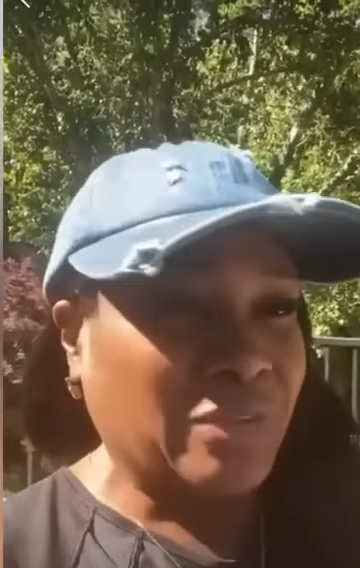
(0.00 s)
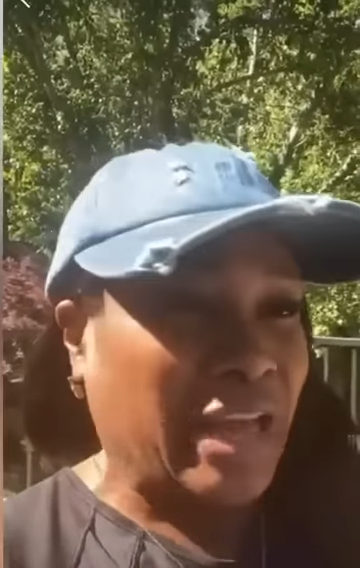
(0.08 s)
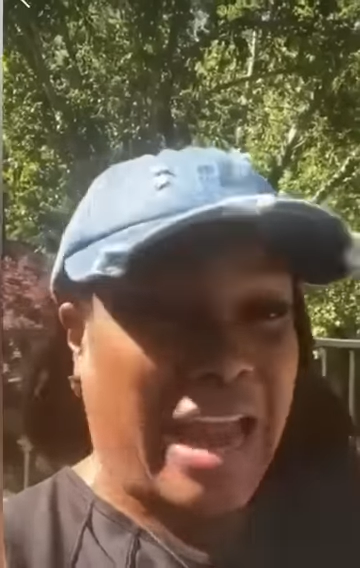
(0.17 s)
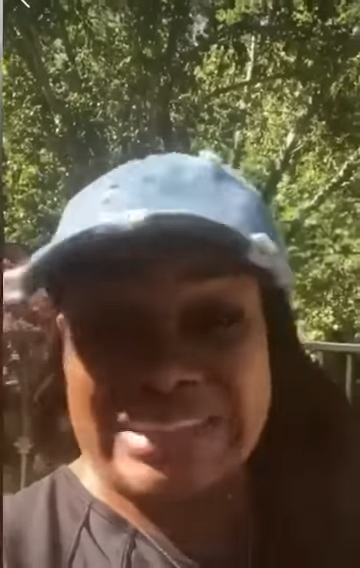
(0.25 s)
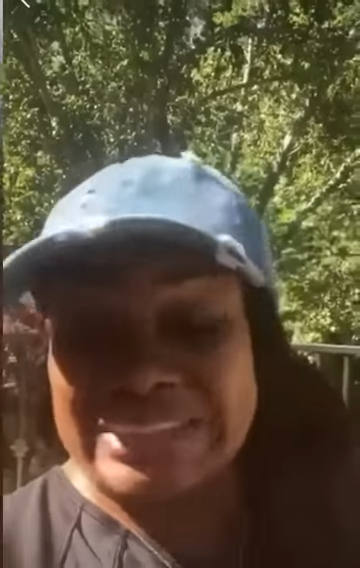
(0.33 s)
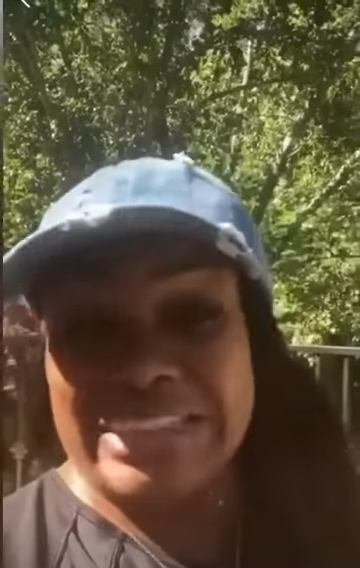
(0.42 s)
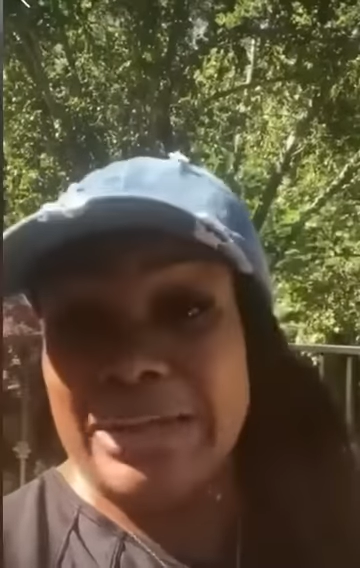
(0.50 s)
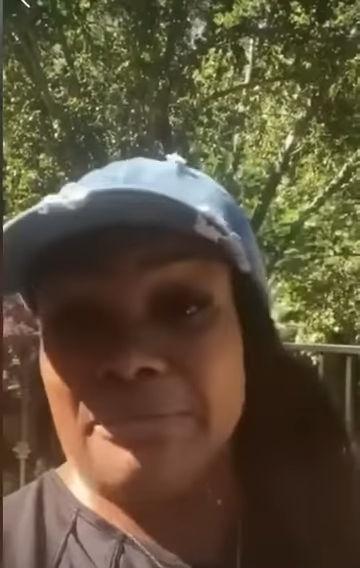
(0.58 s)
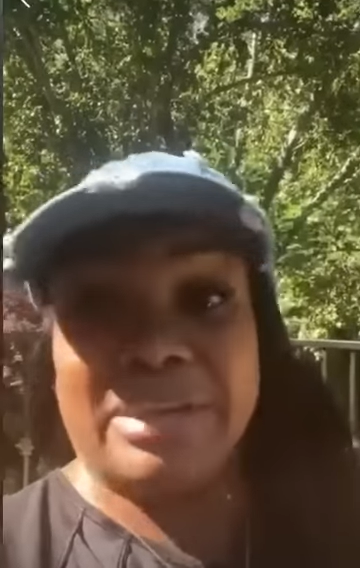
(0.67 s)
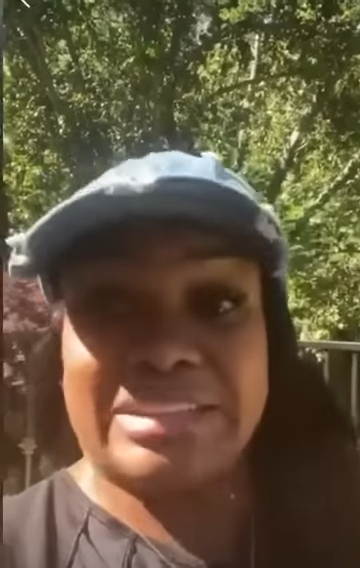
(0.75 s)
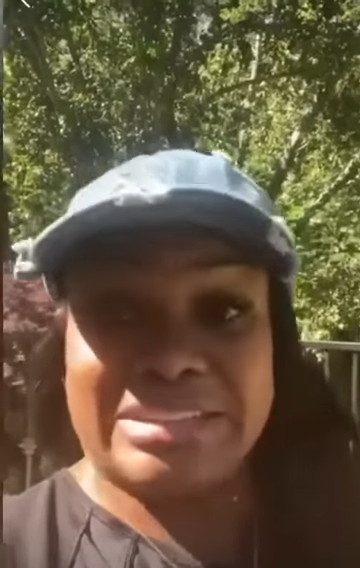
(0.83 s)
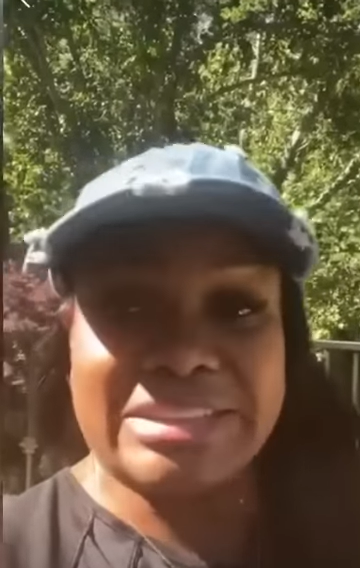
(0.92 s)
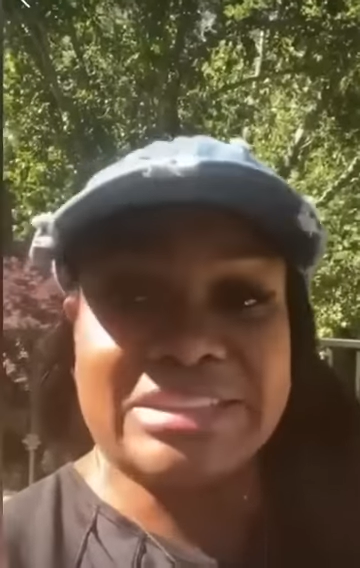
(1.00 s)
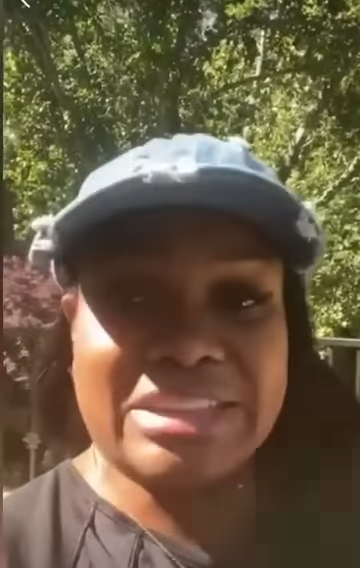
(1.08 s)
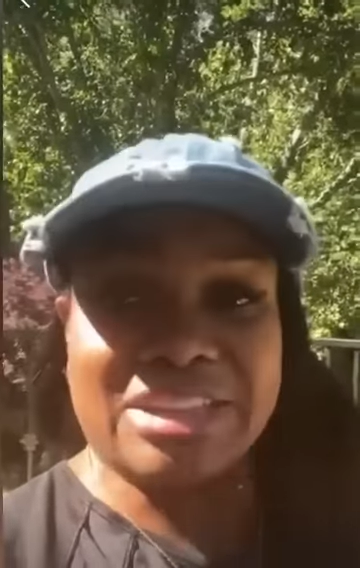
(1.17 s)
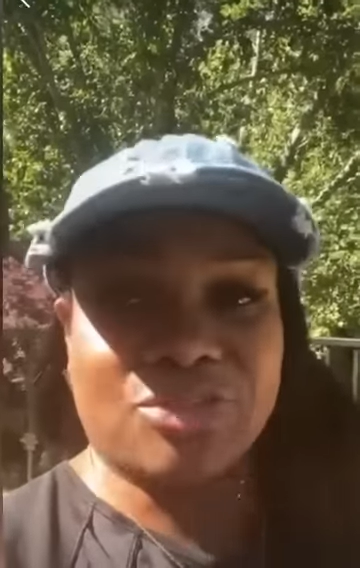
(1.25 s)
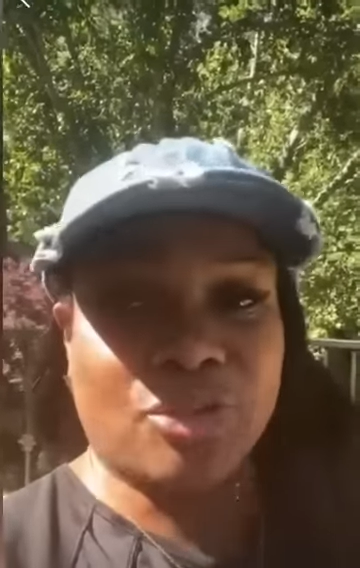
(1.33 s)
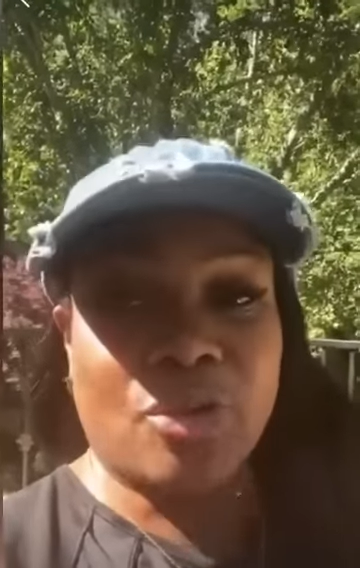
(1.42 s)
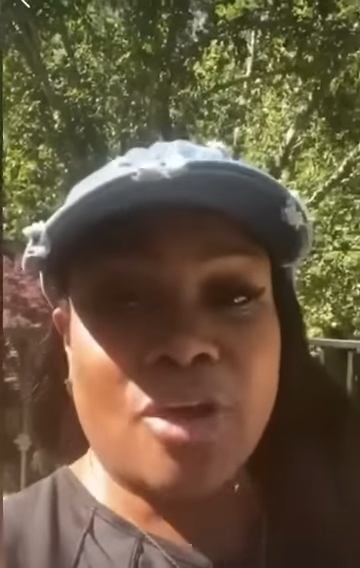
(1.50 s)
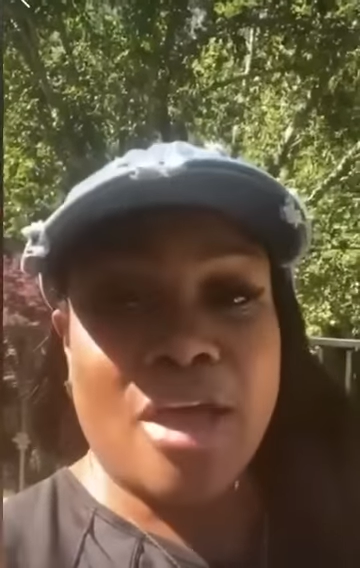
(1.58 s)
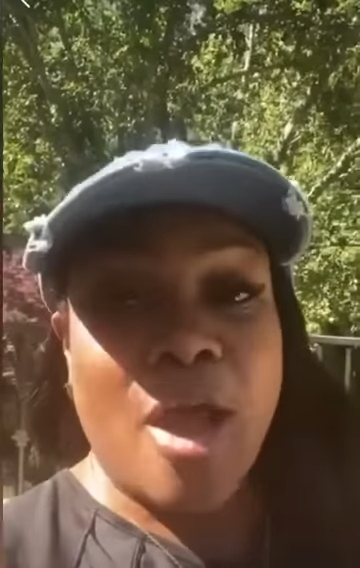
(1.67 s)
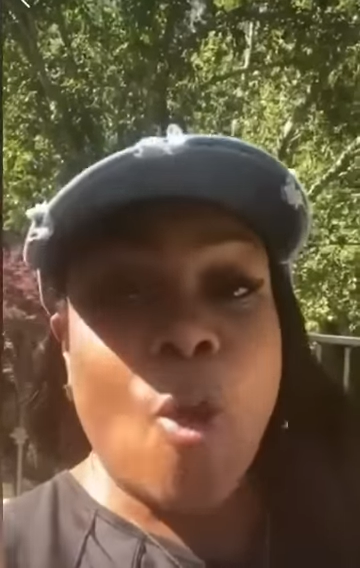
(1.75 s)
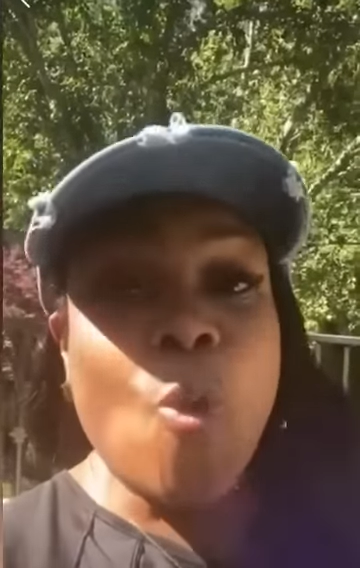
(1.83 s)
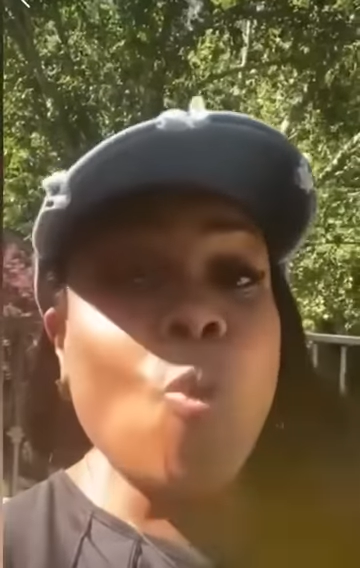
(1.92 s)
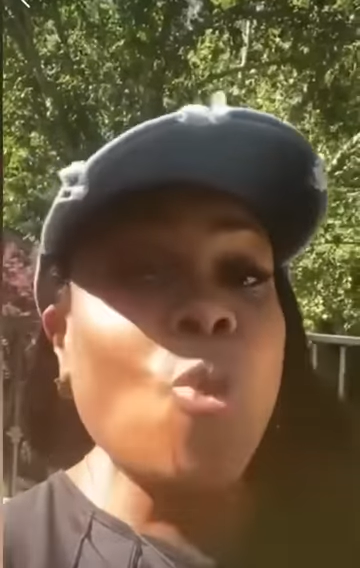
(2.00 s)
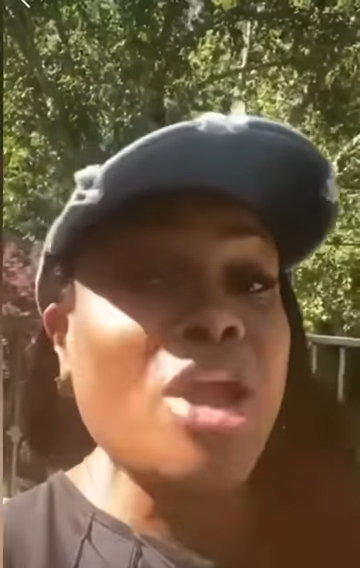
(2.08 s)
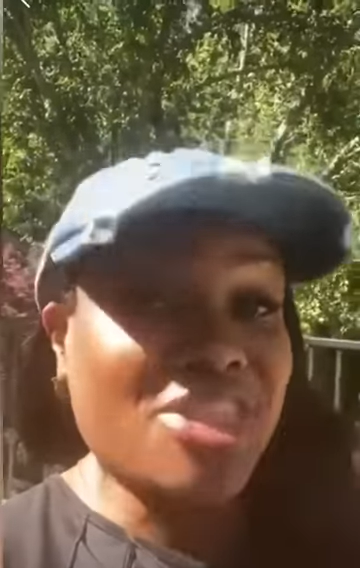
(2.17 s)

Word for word: And I see him being successful with